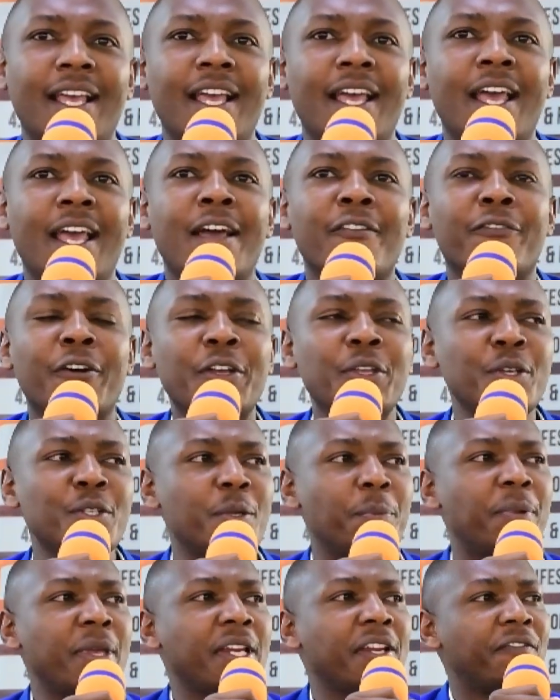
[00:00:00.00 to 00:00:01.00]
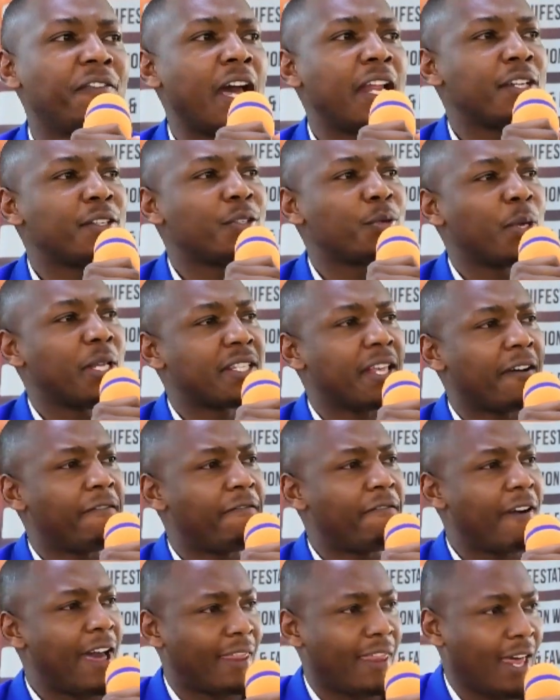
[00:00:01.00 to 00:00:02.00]
for you to be referred to as a
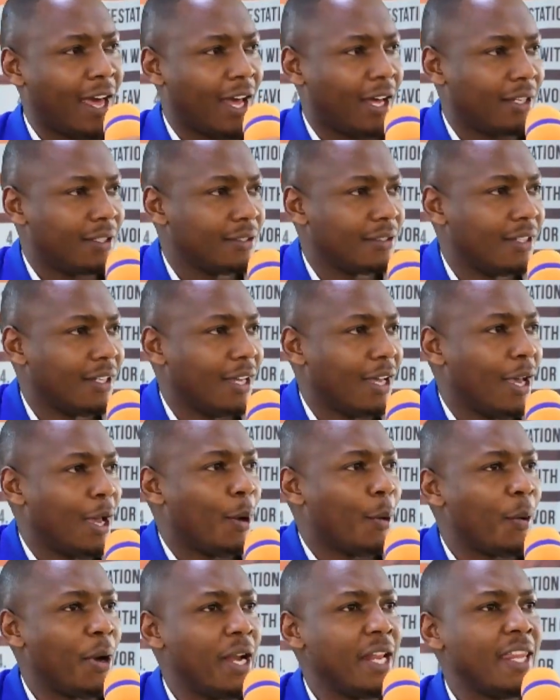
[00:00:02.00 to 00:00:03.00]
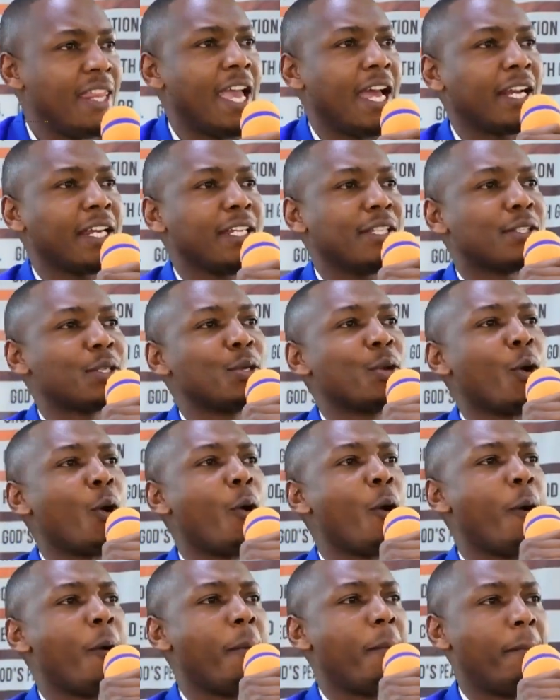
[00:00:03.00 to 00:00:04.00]
father when there is
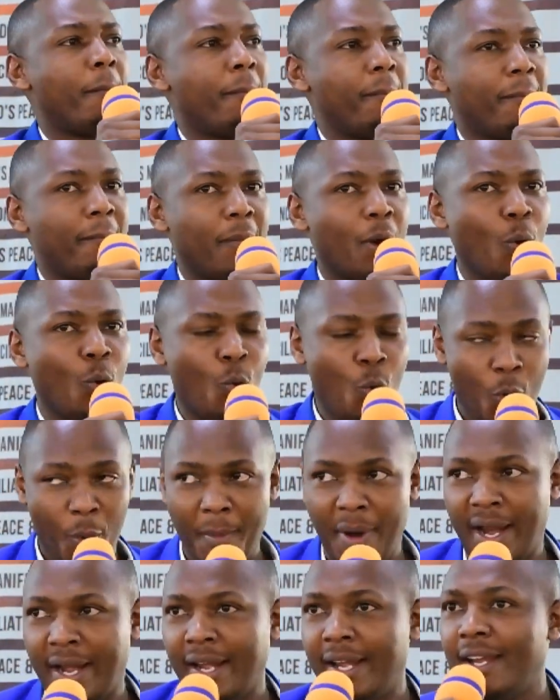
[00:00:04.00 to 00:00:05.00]
no woman.